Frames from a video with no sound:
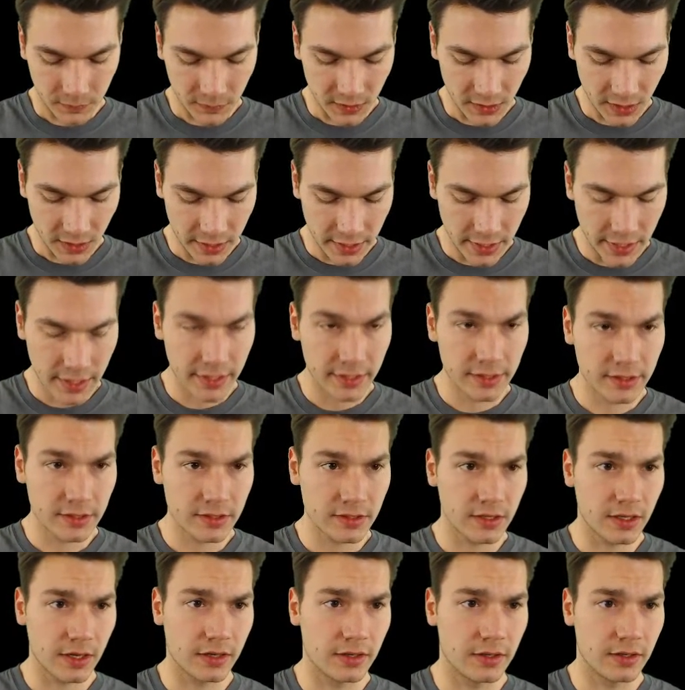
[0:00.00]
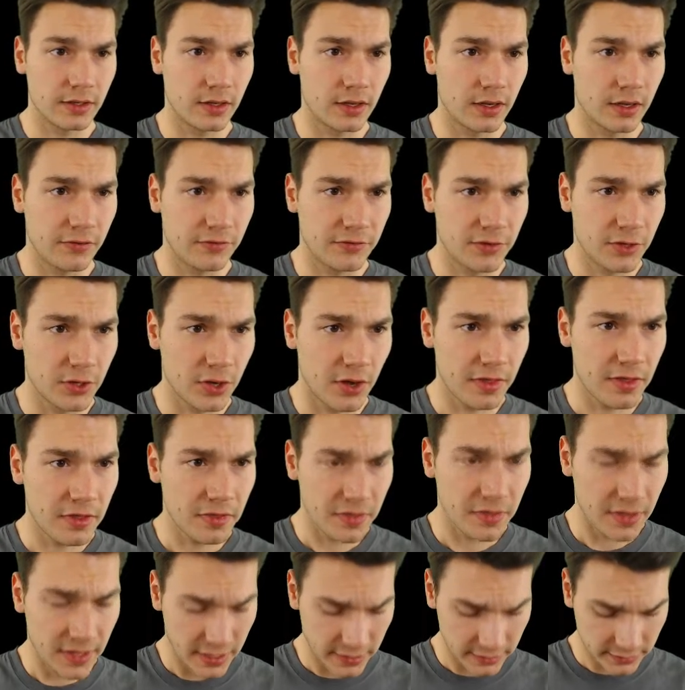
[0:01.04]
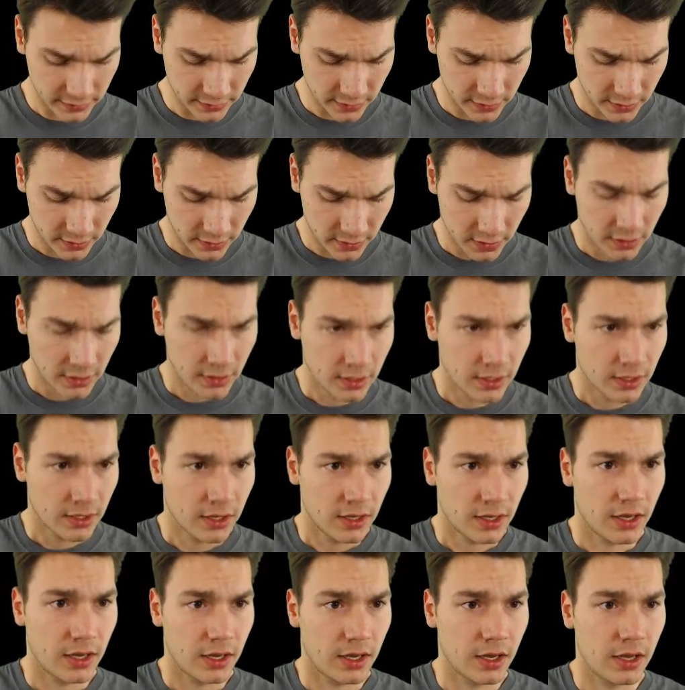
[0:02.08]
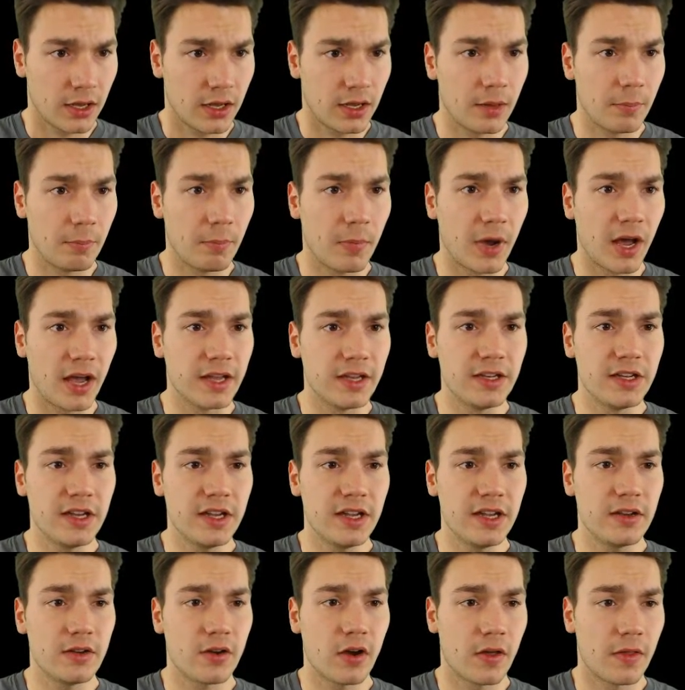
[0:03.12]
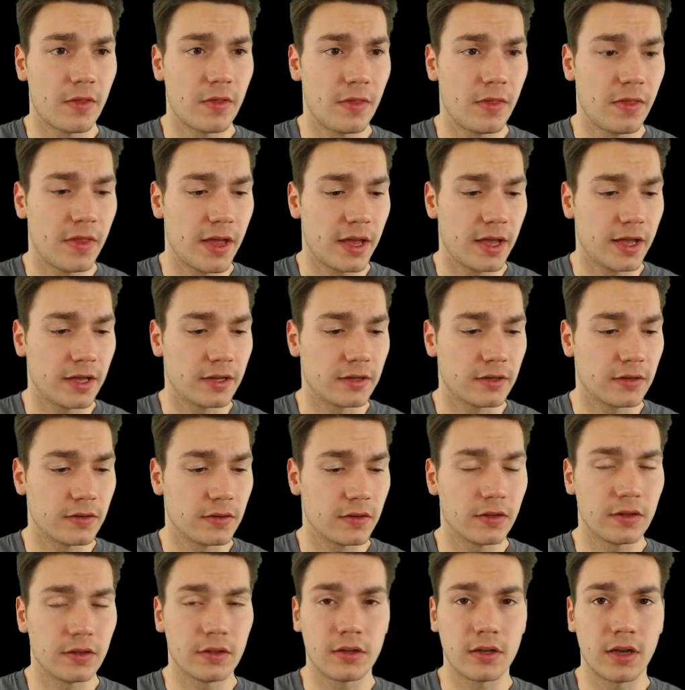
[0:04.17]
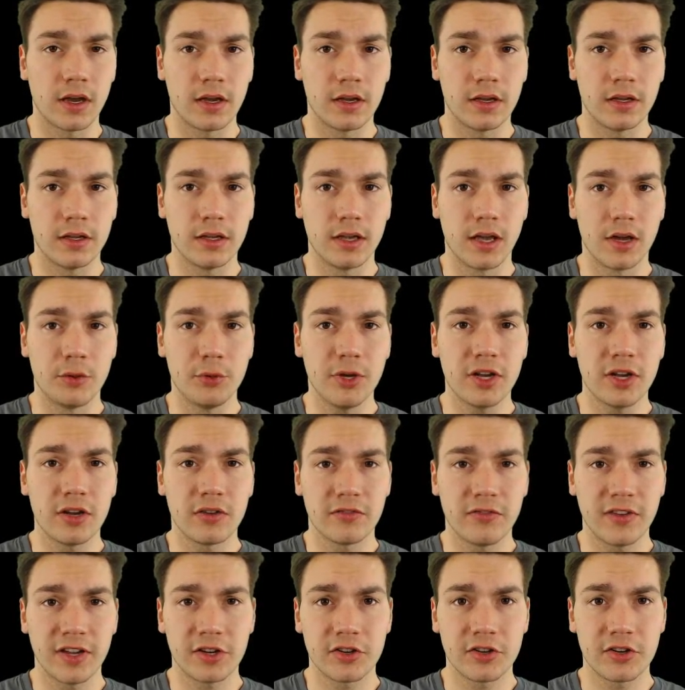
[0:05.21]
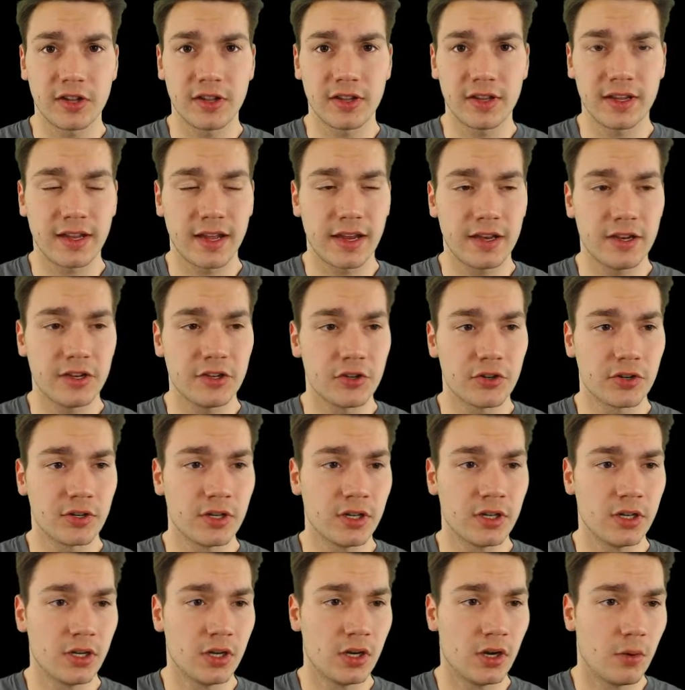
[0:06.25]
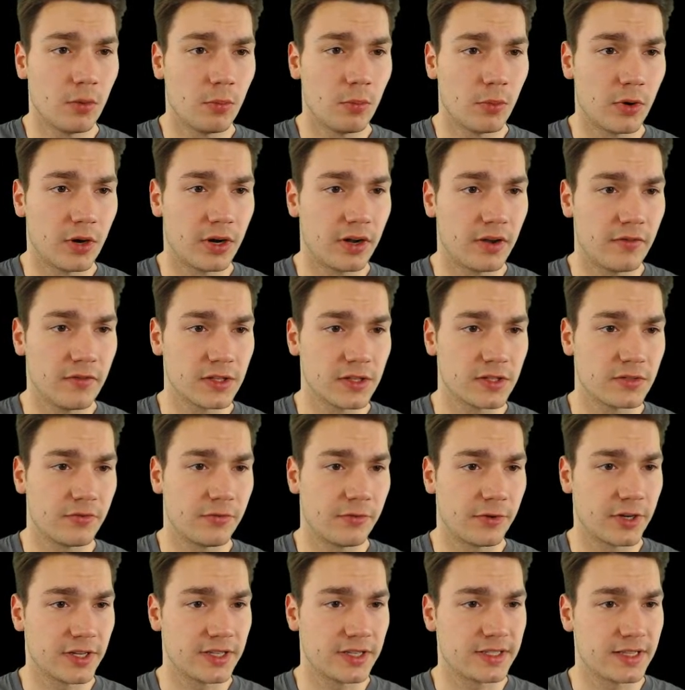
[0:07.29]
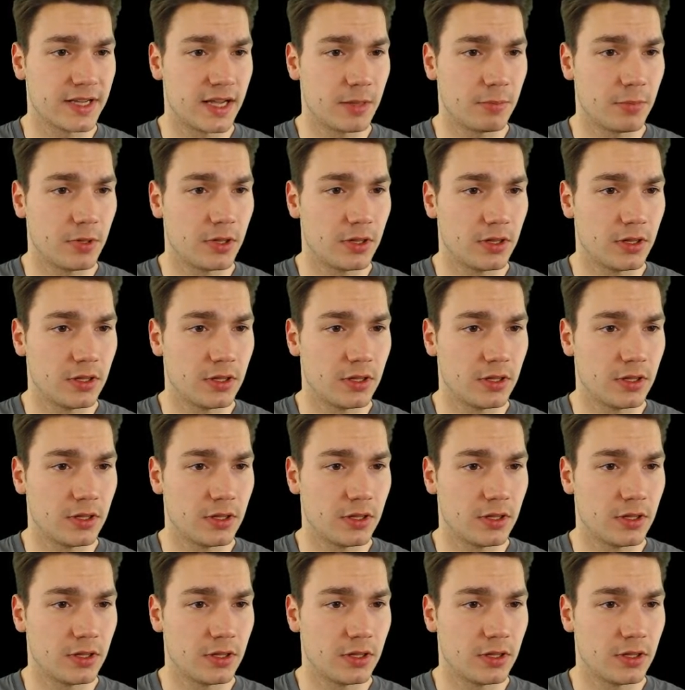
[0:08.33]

and a few other things um, I did on that, I, I, reconfigured on that editor was, for example,